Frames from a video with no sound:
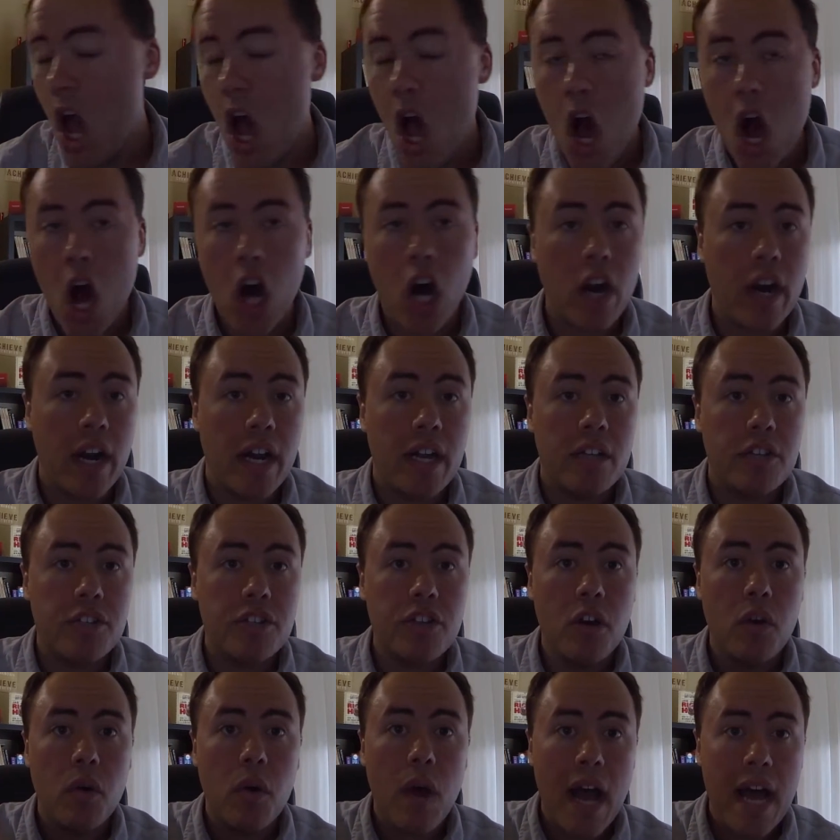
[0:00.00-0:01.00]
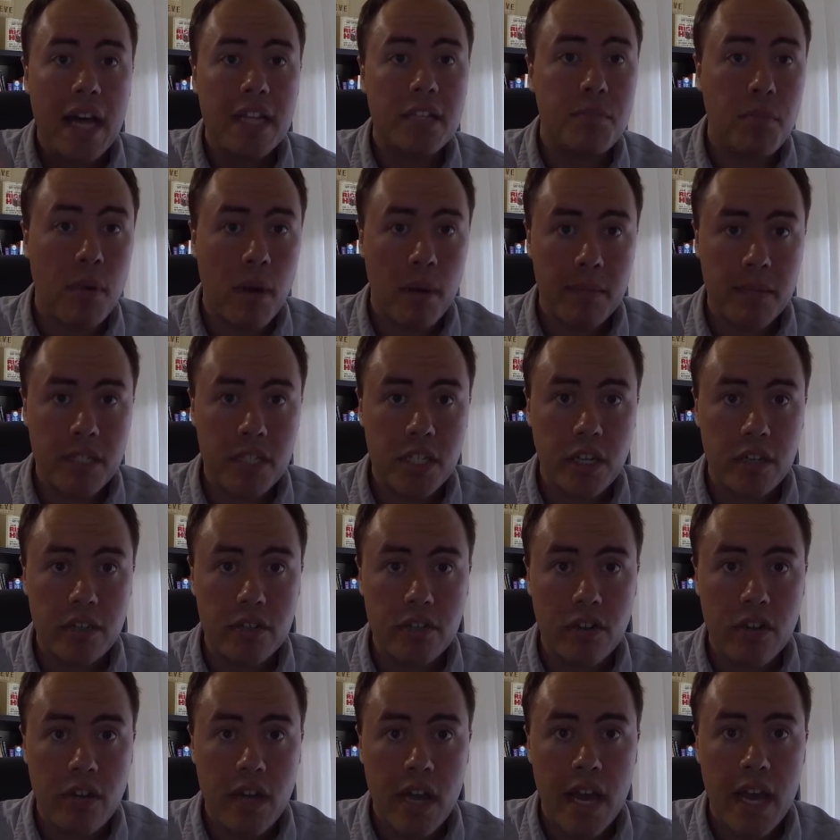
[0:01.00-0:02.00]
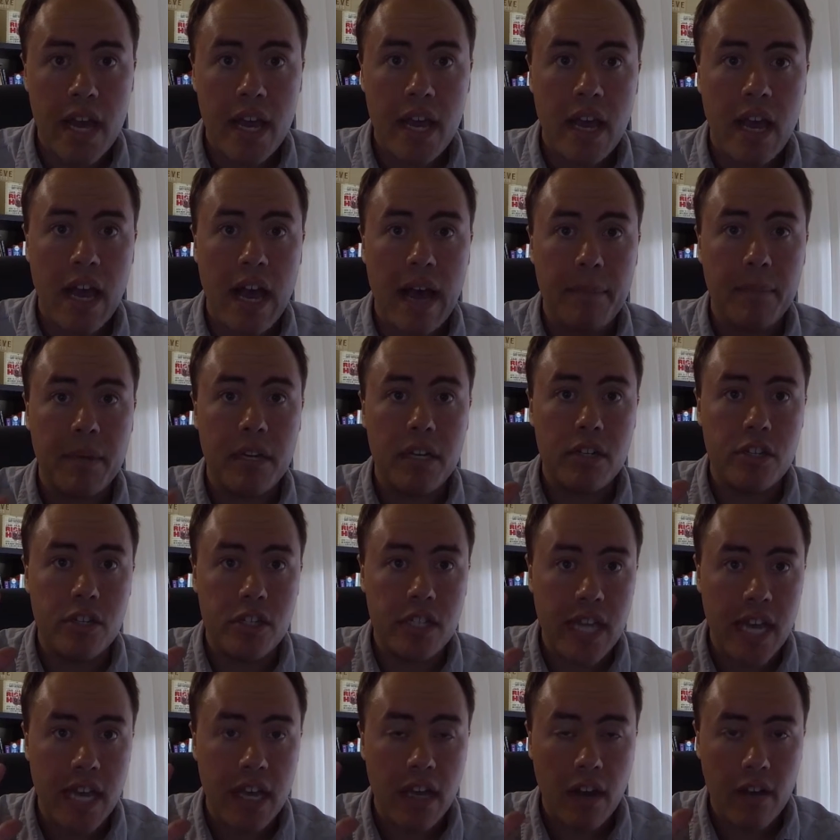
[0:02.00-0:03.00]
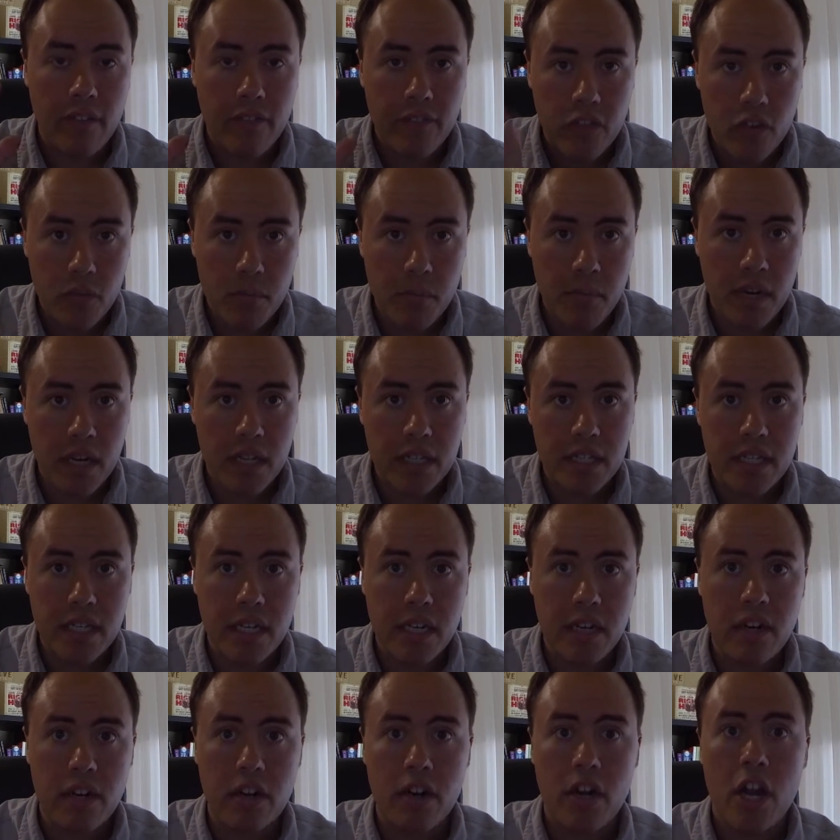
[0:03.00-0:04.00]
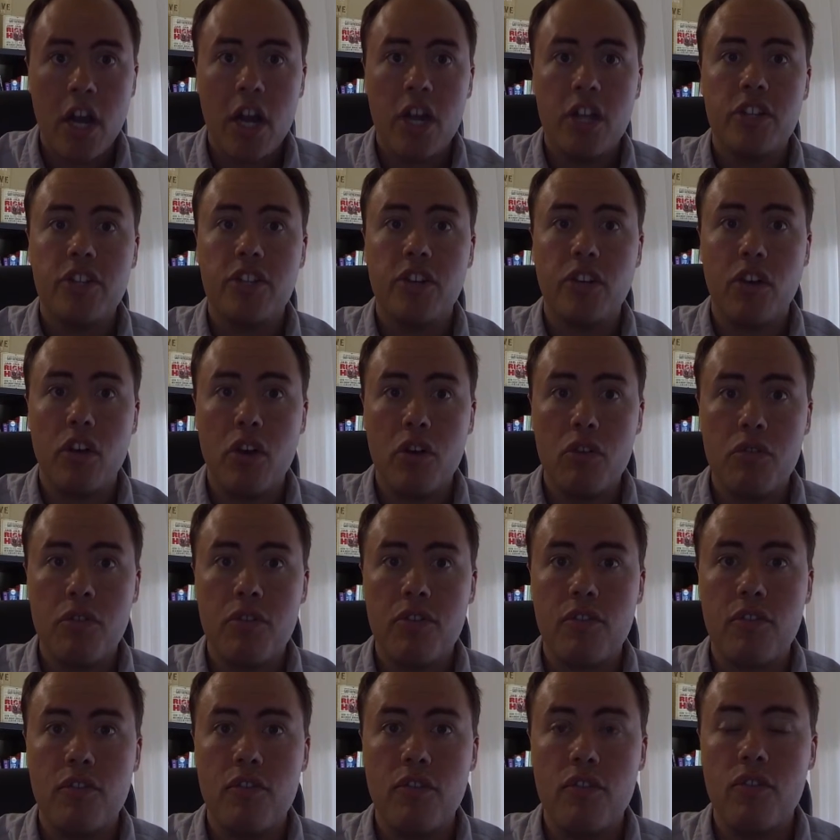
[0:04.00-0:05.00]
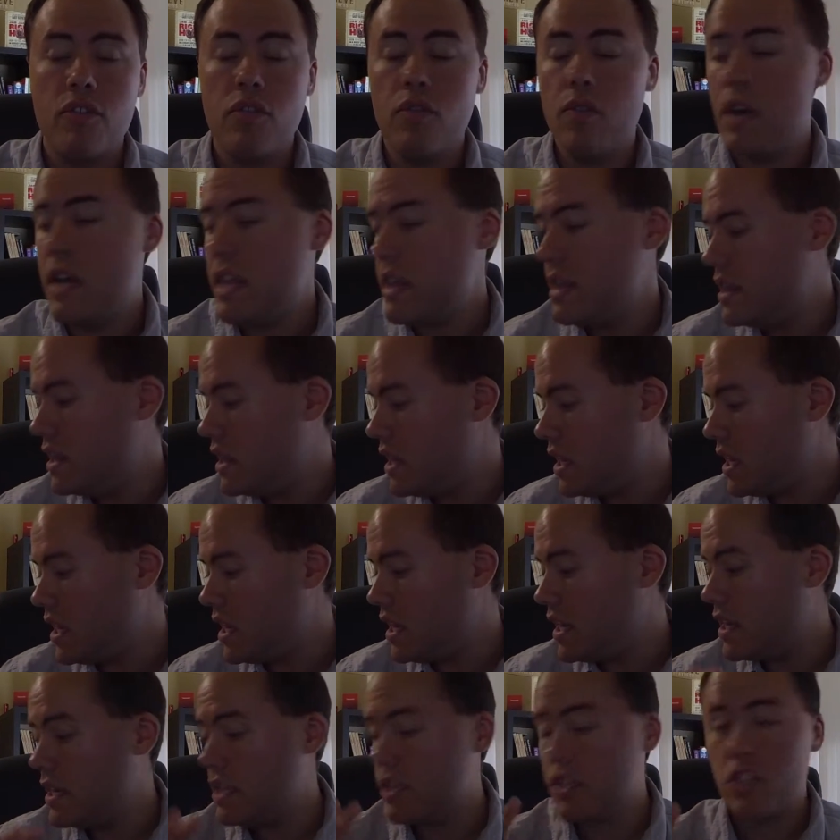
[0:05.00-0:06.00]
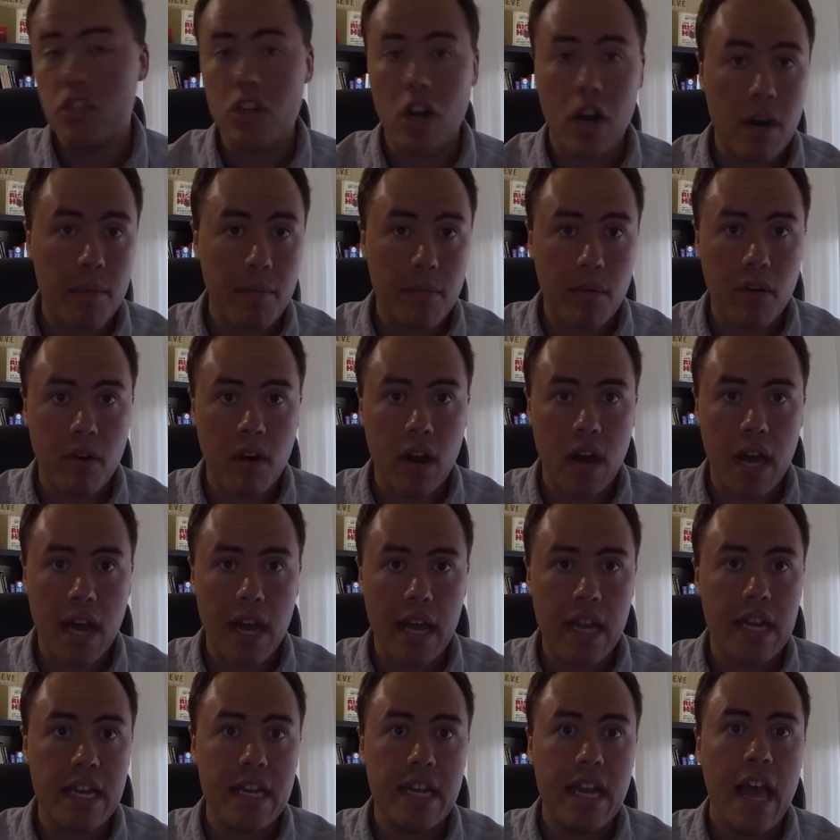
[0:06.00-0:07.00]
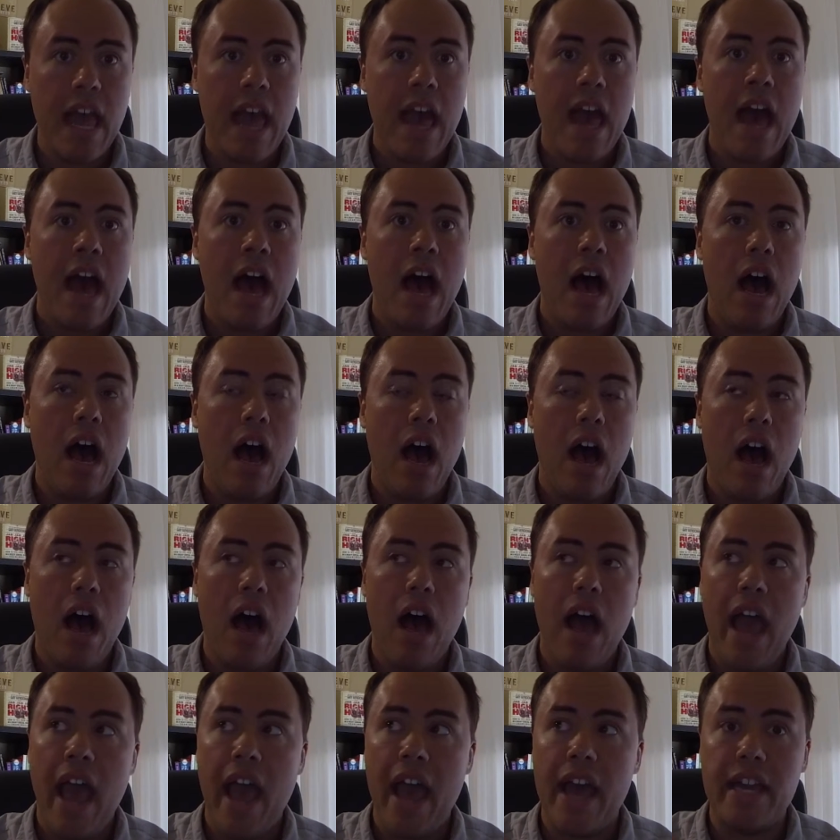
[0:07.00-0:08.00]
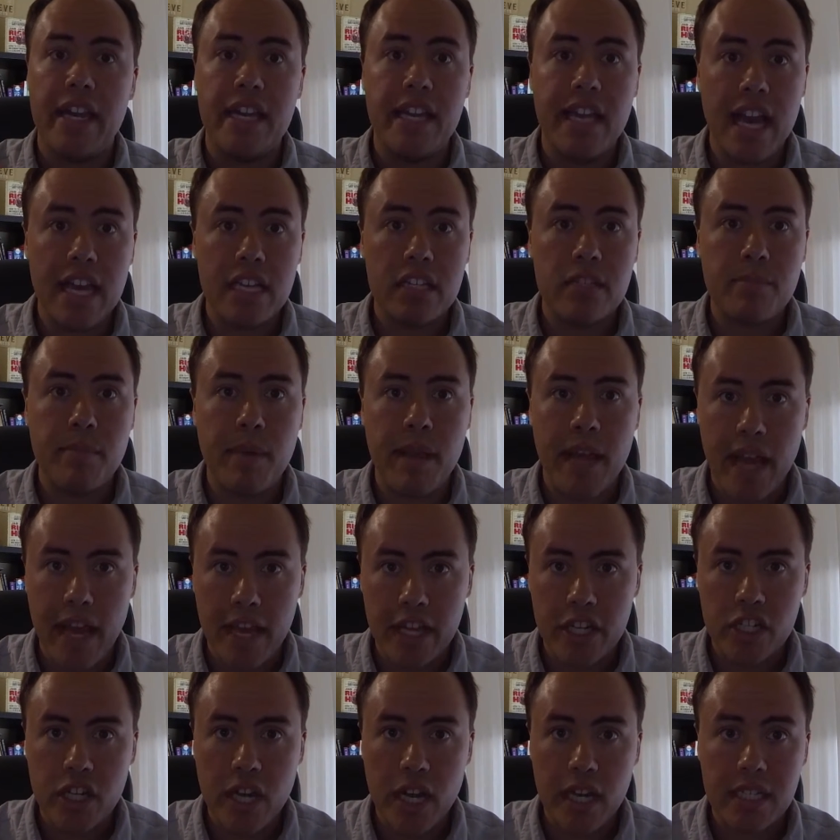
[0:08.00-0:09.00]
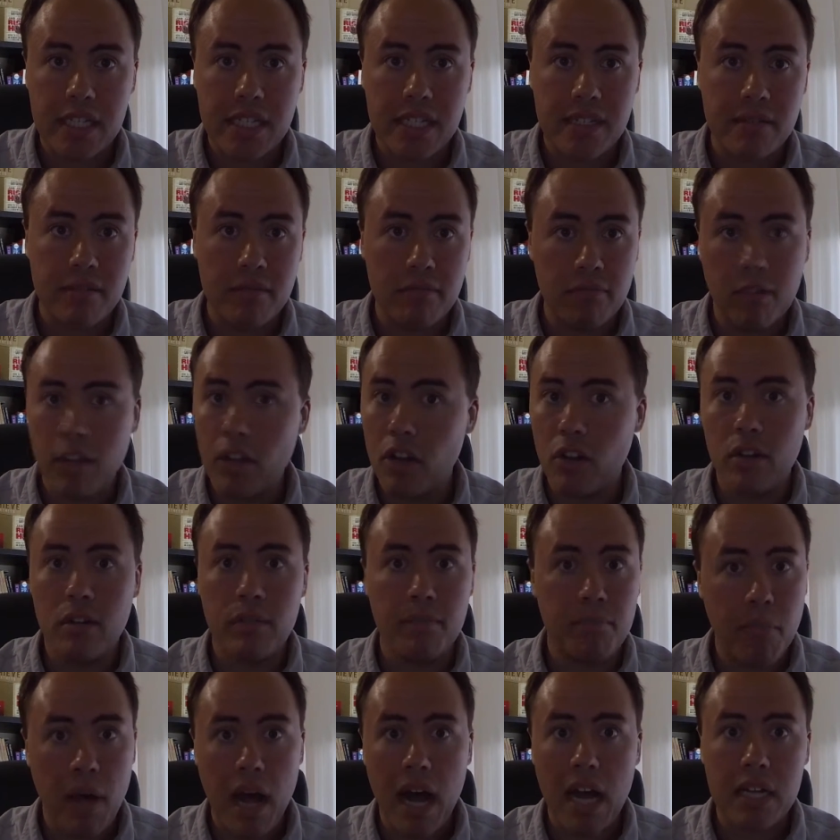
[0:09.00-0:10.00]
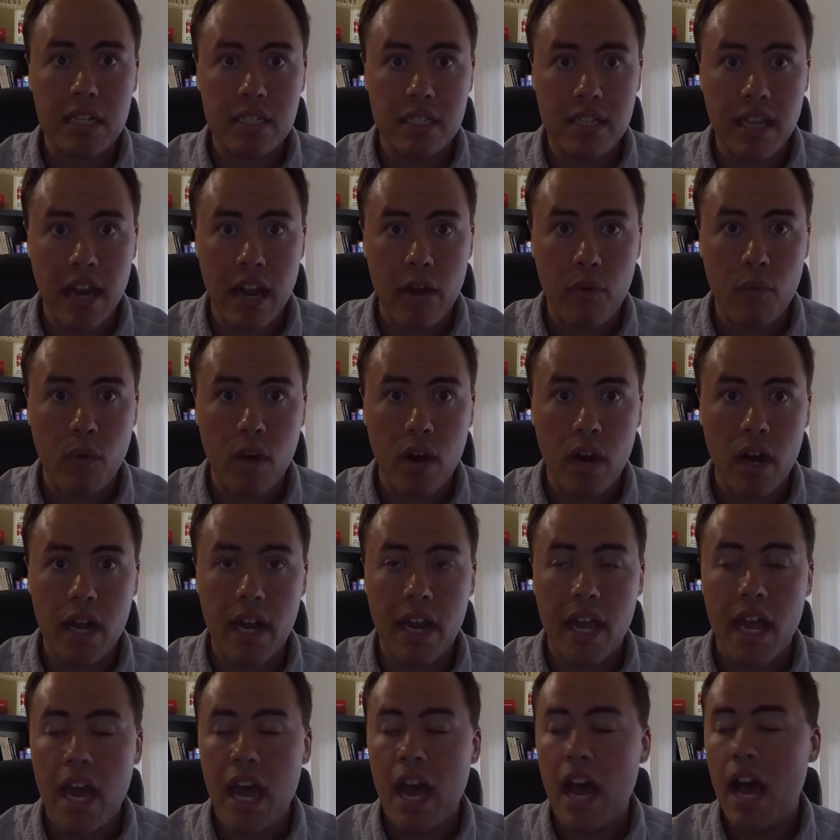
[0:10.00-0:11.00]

All right, so as promised yesterday, I'm going to just take a few minutes here to go through the startup grind and Yes PHX little box that I won.